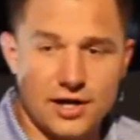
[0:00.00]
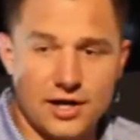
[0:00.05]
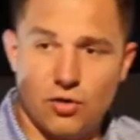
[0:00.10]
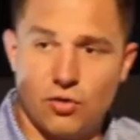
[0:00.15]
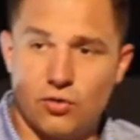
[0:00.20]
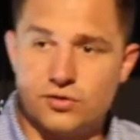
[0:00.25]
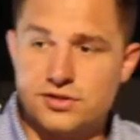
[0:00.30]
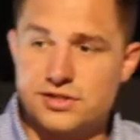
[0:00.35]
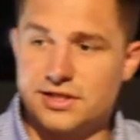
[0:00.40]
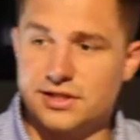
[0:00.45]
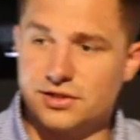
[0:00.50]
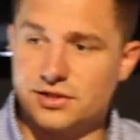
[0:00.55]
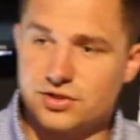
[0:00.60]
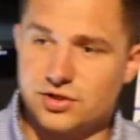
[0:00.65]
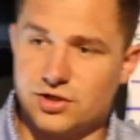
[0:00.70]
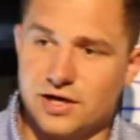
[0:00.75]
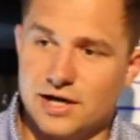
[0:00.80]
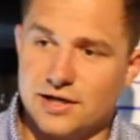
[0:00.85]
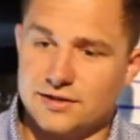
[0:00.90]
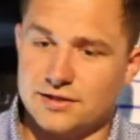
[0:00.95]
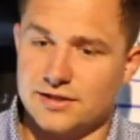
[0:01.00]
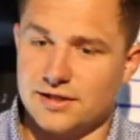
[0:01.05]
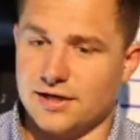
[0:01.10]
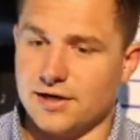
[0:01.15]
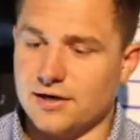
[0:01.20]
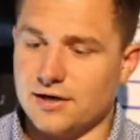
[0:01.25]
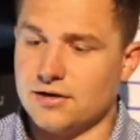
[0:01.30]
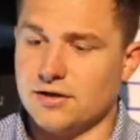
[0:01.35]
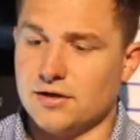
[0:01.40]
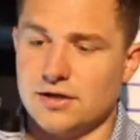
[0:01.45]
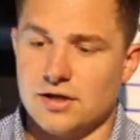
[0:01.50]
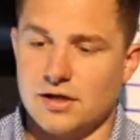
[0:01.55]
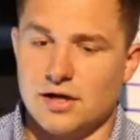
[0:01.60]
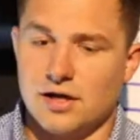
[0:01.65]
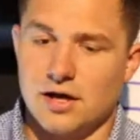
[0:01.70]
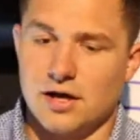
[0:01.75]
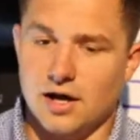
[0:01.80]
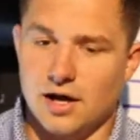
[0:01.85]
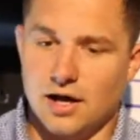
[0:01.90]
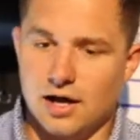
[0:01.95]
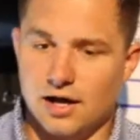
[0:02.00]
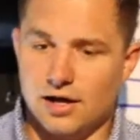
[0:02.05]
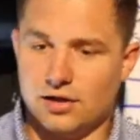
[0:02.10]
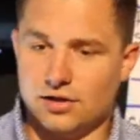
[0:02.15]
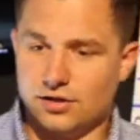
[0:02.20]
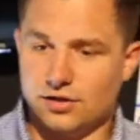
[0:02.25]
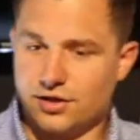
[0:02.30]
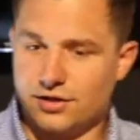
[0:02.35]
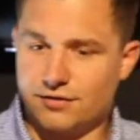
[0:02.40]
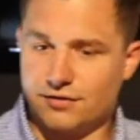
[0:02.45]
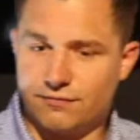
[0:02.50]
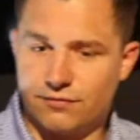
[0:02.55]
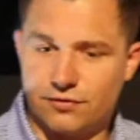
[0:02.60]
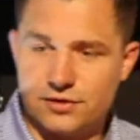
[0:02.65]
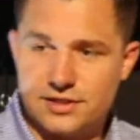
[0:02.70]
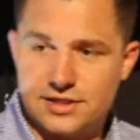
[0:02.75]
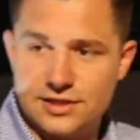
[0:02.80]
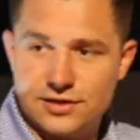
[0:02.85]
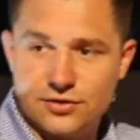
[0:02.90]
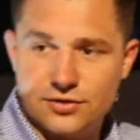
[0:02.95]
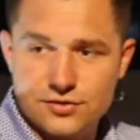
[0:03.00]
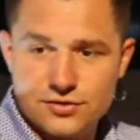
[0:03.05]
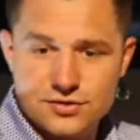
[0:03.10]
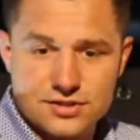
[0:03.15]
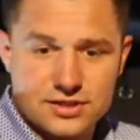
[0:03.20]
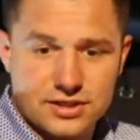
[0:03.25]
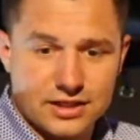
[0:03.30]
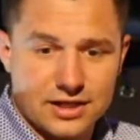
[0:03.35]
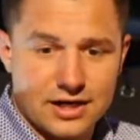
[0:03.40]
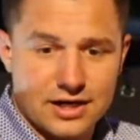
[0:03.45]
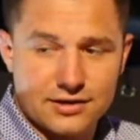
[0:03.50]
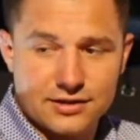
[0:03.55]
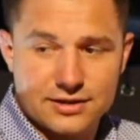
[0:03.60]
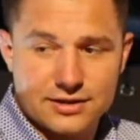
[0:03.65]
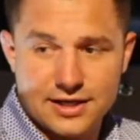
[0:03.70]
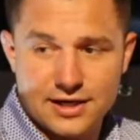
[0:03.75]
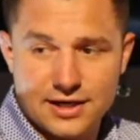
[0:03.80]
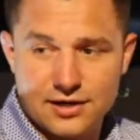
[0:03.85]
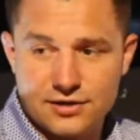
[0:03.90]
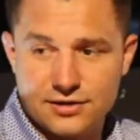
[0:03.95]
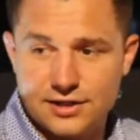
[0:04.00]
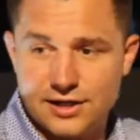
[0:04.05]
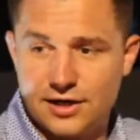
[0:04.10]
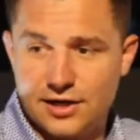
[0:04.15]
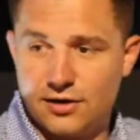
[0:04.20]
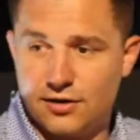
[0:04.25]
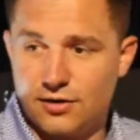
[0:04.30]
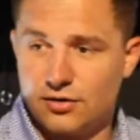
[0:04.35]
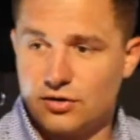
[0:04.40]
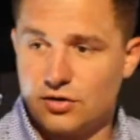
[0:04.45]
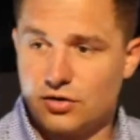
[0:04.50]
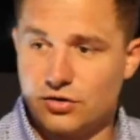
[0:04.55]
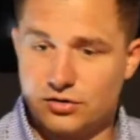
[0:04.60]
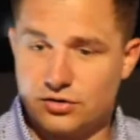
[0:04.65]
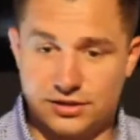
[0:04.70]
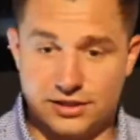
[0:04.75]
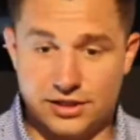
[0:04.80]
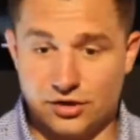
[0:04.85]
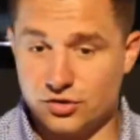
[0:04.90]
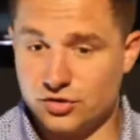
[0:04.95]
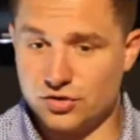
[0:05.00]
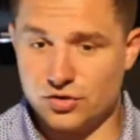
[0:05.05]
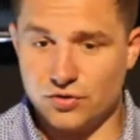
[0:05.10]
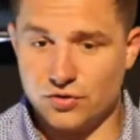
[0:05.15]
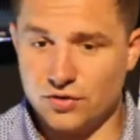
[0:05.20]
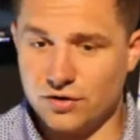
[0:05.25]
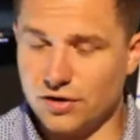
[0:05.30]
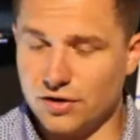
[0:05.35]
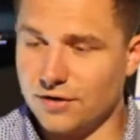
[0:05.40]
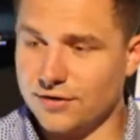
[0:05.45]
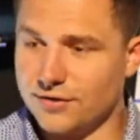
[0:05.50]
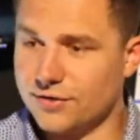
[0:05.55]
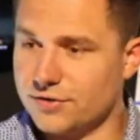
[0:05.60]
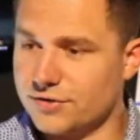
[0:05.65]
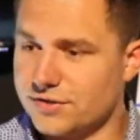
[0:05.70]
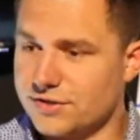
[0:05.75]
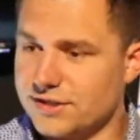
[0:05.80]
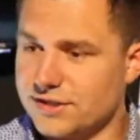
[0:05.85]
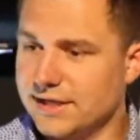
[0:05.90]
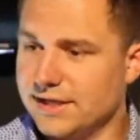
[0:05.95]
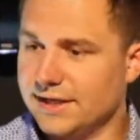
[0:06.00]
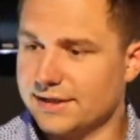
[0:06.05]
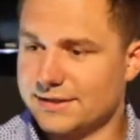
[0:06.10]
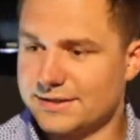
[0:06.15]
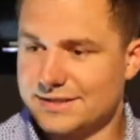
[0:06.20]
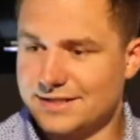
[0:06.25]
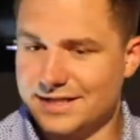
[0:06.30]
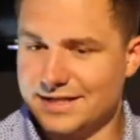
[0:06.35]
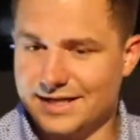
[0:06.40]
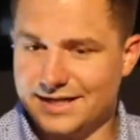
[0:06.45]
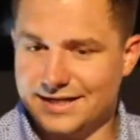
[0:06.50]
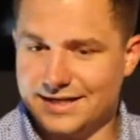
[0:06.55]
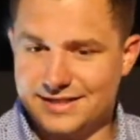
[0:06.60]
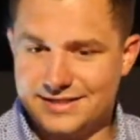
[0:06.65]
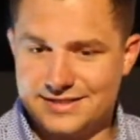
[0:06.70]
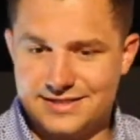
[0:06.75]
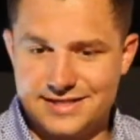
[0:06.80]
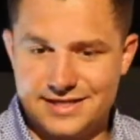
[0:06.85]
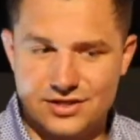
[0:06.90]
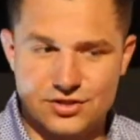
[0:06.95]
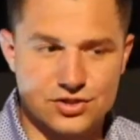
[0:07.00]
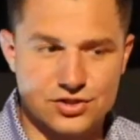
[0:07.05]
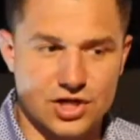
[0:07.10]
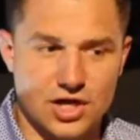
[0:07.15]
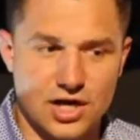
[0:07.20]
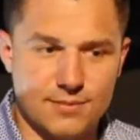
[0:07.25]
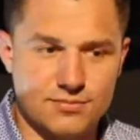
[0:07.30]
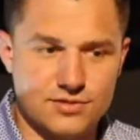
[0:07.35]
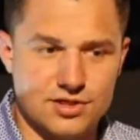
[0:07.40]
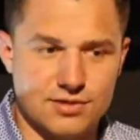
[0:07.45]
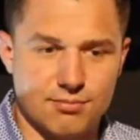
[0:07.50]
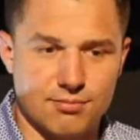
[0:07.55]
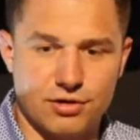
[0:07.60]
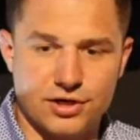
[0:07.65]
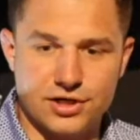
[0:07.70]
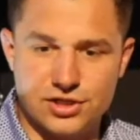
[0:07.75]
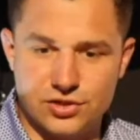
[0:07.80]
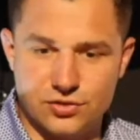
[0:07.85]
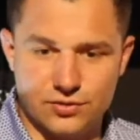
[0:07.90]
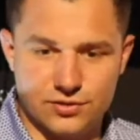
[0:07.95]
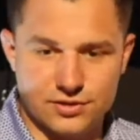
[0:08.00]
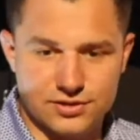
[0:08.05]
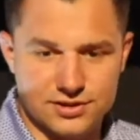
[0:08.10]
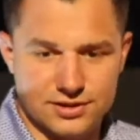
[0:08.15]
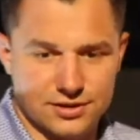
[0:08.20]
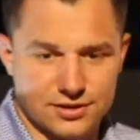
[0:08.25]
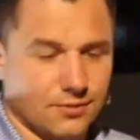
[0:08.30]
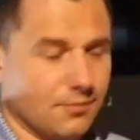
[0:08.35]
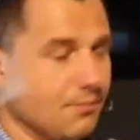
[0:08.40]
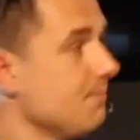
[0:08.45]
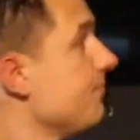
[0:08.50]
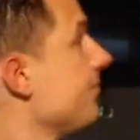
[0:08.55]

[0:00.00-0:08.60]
Wholesalers are out there looking for deals. They're out there, they're doing all those things, and it's their job to bring you a deal.